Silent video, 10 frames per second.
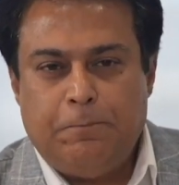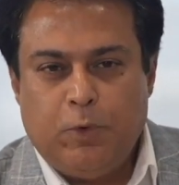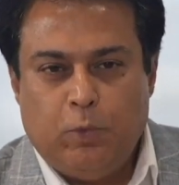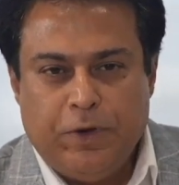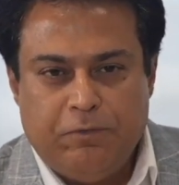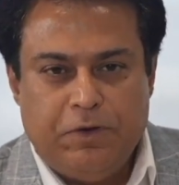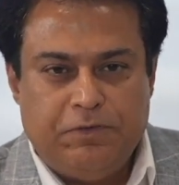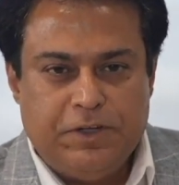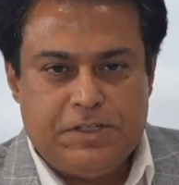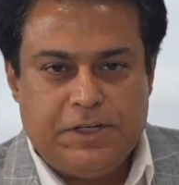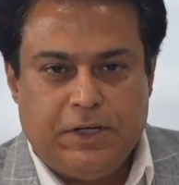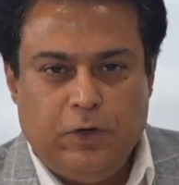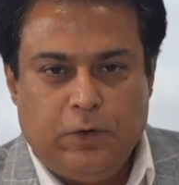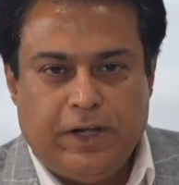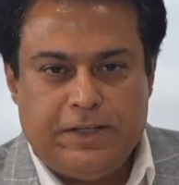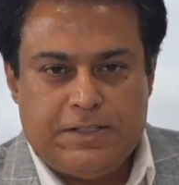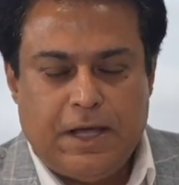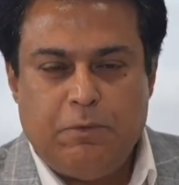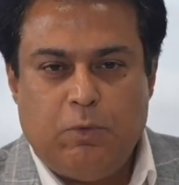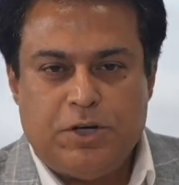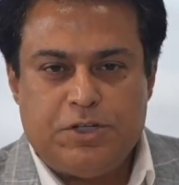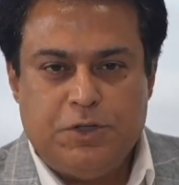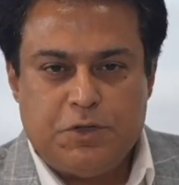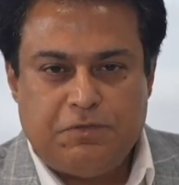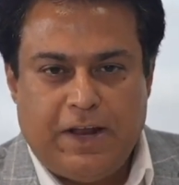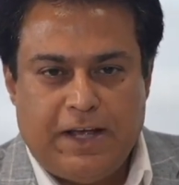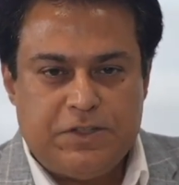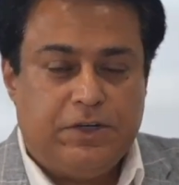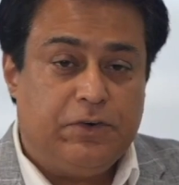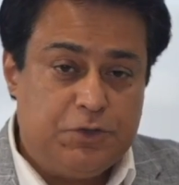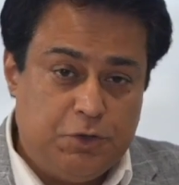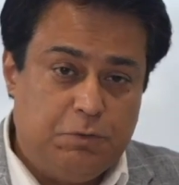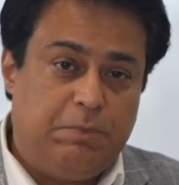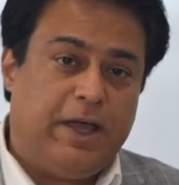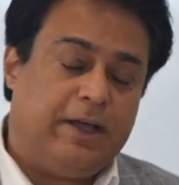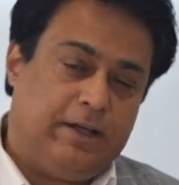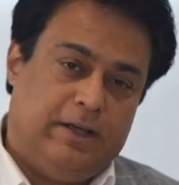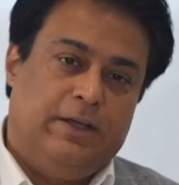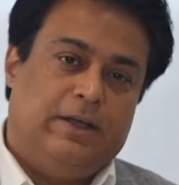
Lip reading: we will first take a look at the CyberWatch news flash and resume back